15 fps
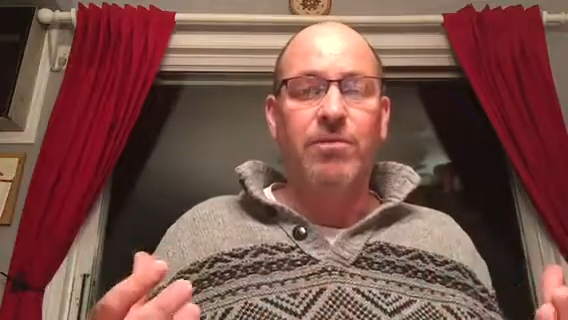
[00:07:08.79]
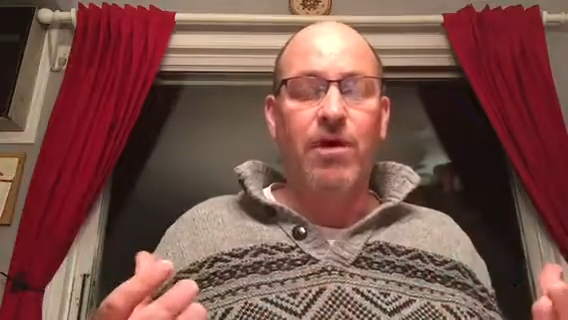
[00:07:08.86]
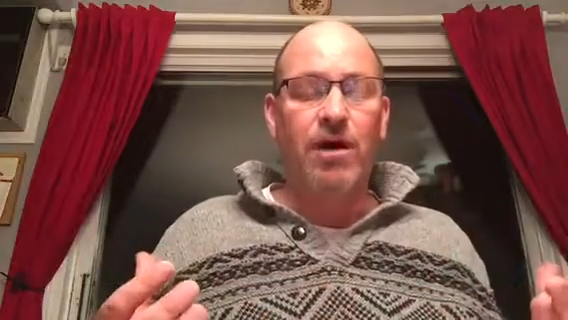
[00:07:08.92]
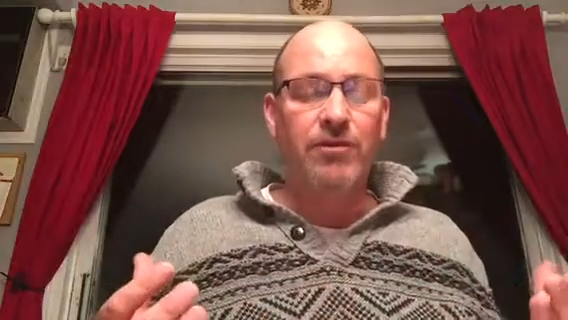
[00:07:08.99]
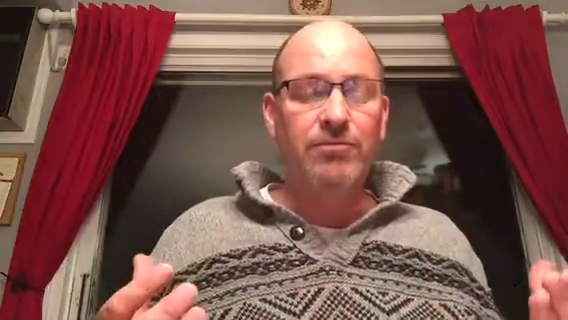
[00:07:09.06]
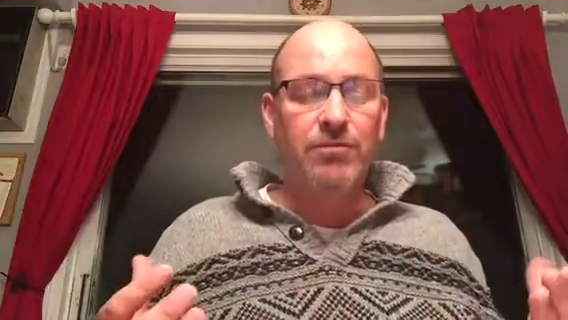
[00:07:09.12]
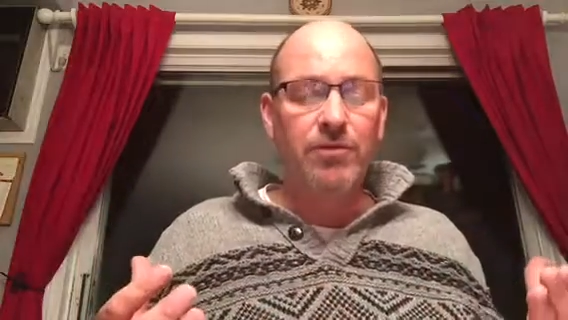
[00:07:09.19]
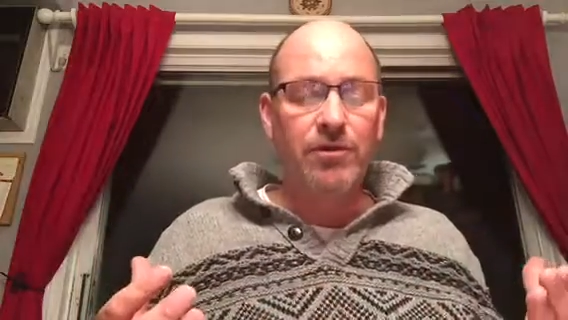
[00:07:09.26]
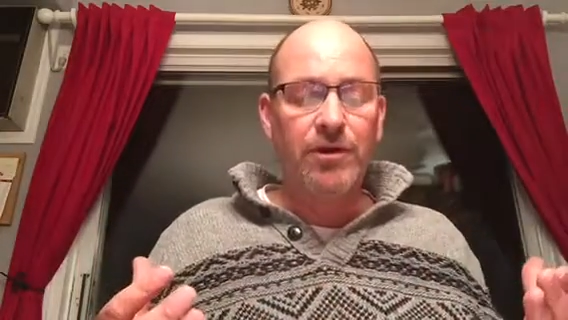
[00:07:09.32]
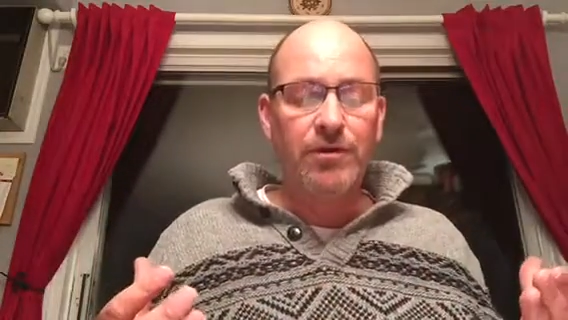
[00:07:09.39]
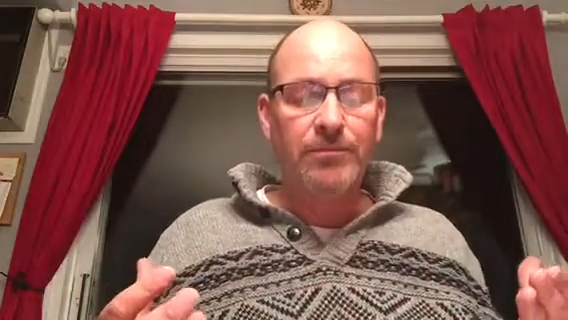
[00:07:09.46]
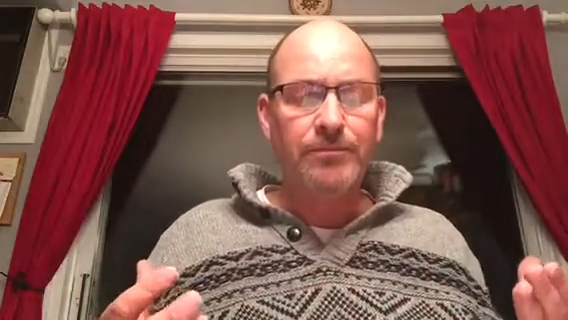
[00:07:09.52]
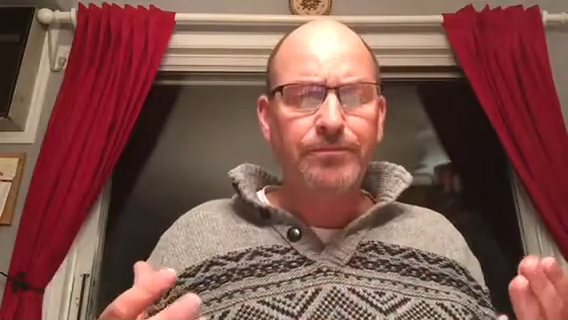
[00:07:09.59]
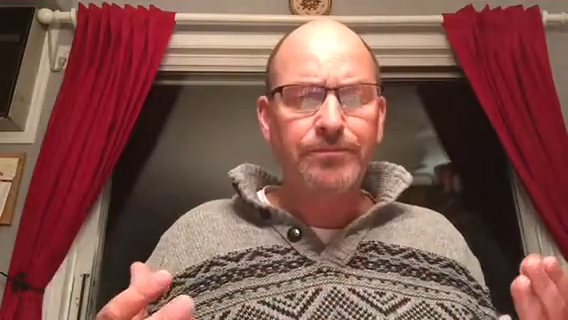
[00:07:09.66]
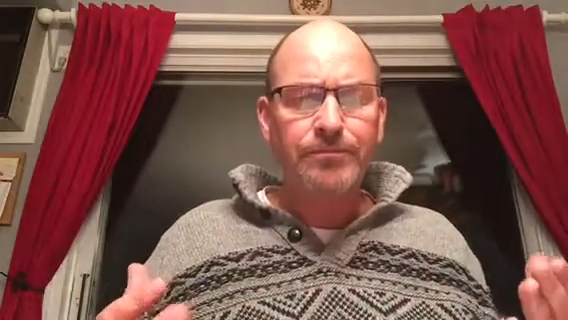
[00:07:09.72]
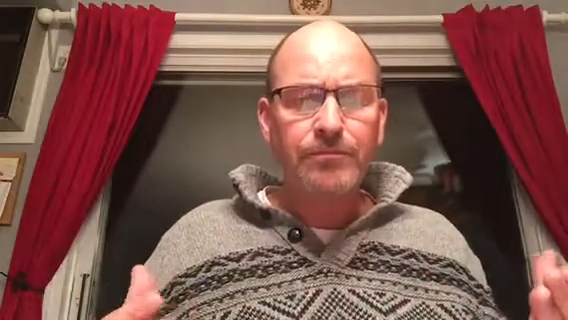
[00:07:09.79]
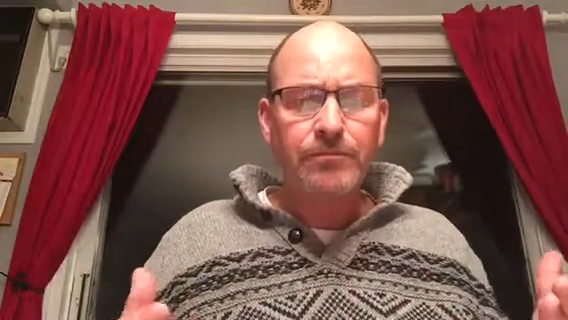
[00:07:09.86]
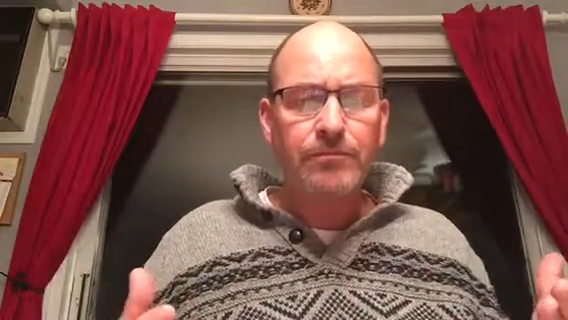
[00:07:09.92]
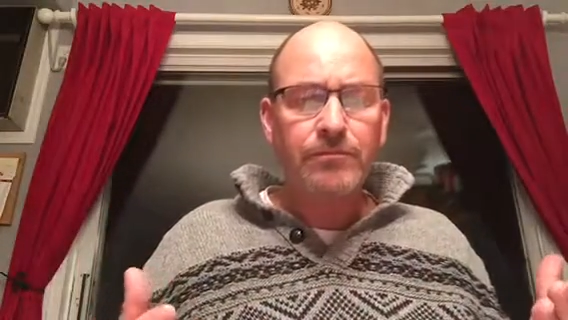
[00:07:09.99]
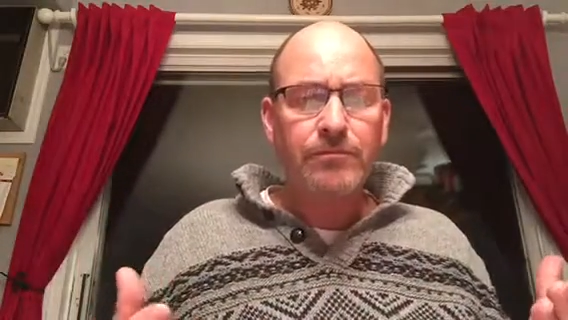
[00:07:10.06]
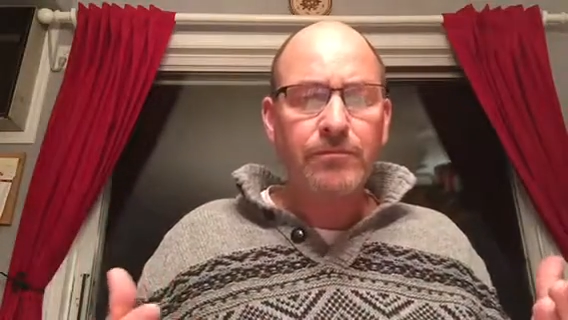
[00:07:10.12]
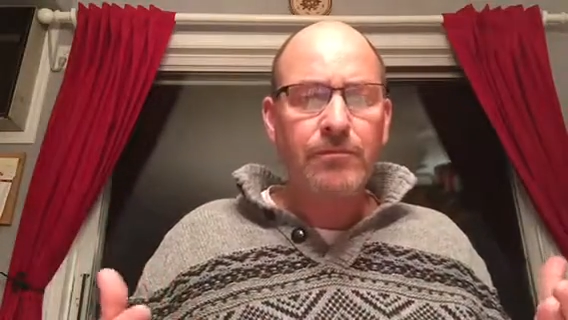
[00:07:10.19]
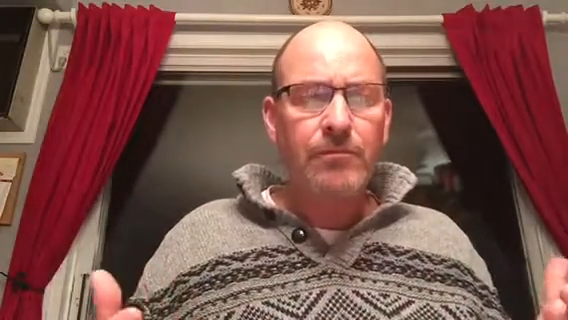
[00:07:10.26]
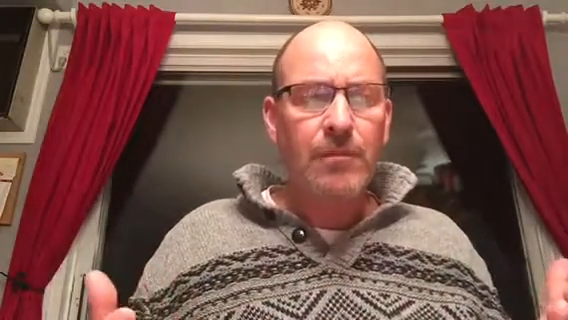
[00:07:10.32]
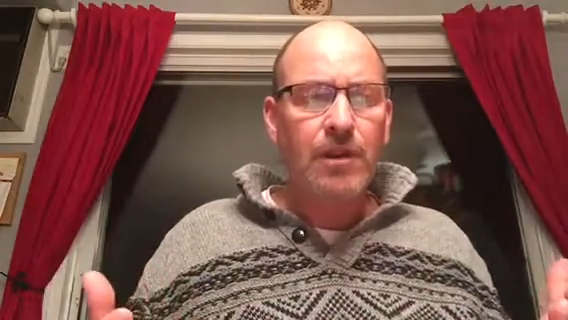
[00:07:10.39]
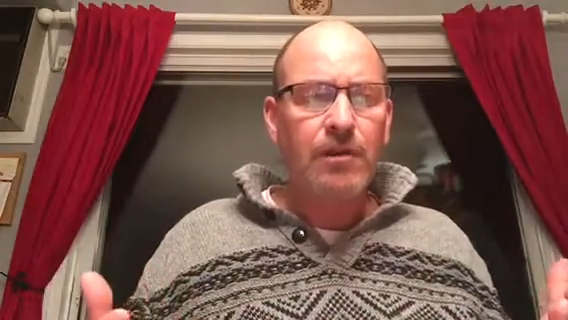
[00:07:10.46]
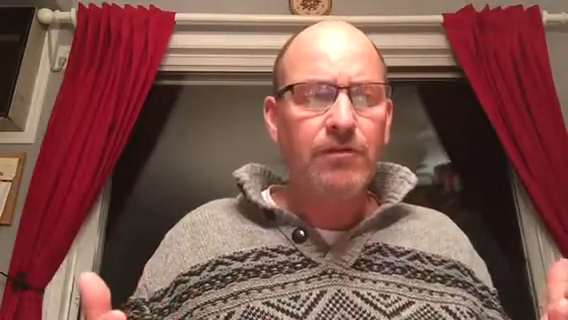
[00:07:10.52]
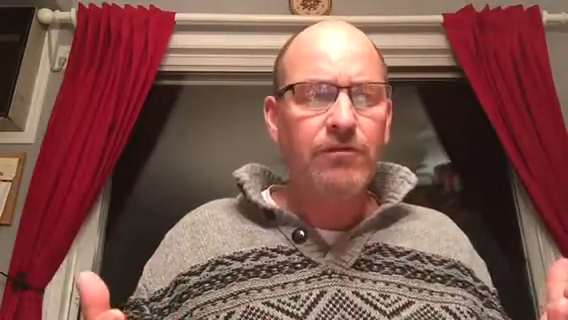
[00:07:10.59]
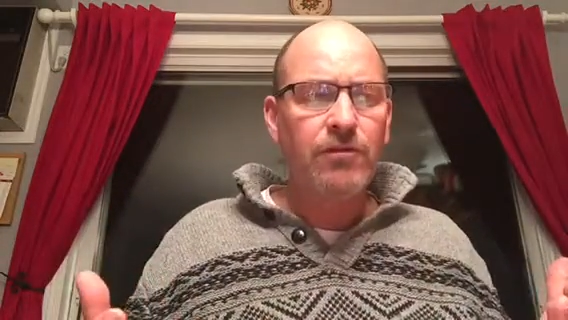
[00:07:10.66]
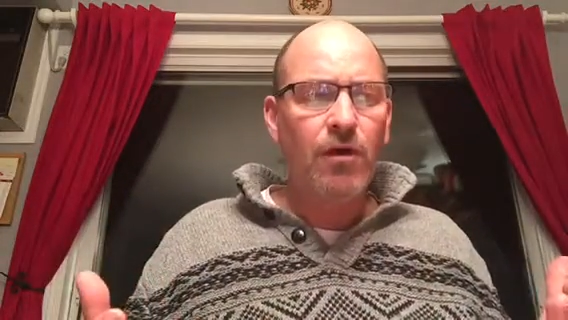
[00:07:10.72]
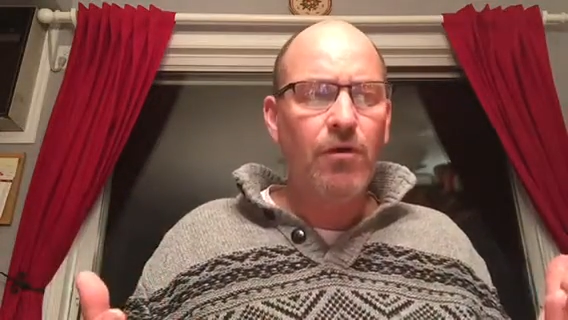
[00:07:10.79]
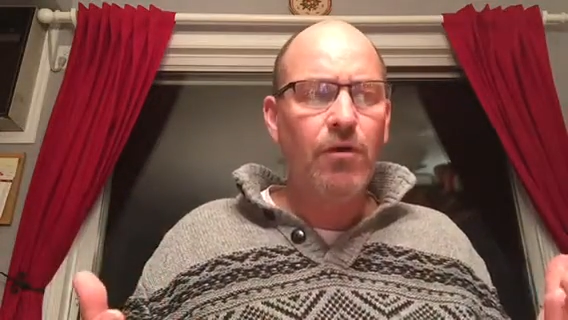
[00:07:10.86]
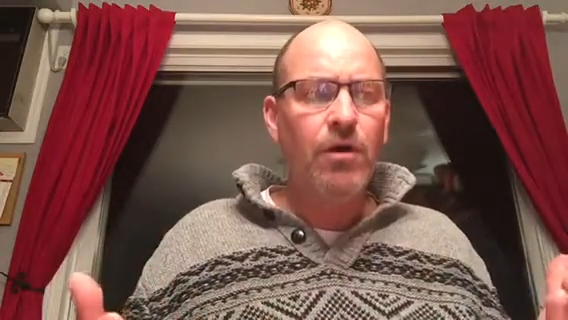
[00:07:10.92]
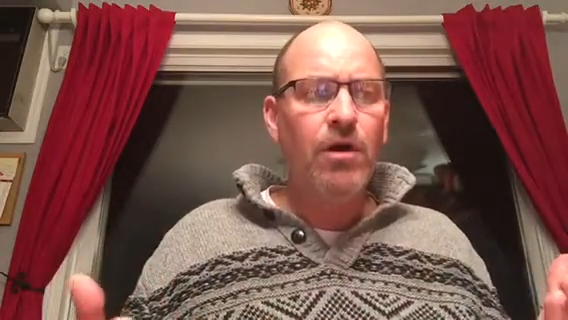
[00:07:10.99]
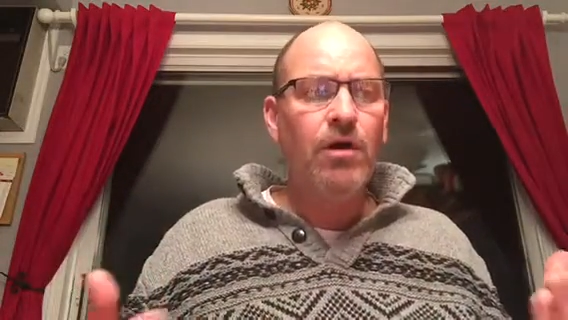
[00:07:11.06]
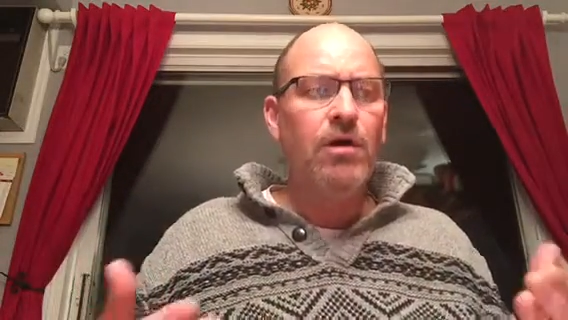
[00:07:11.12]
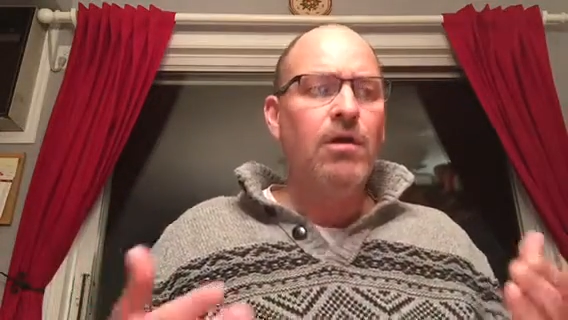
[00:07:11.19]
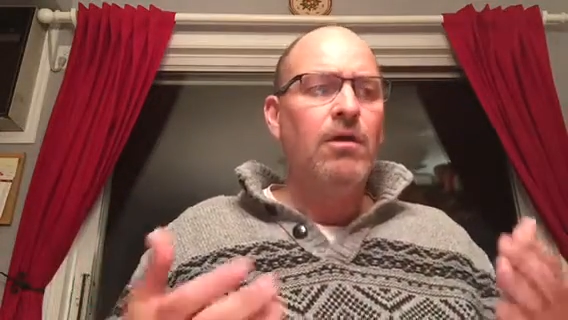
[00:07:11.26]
prosper in. So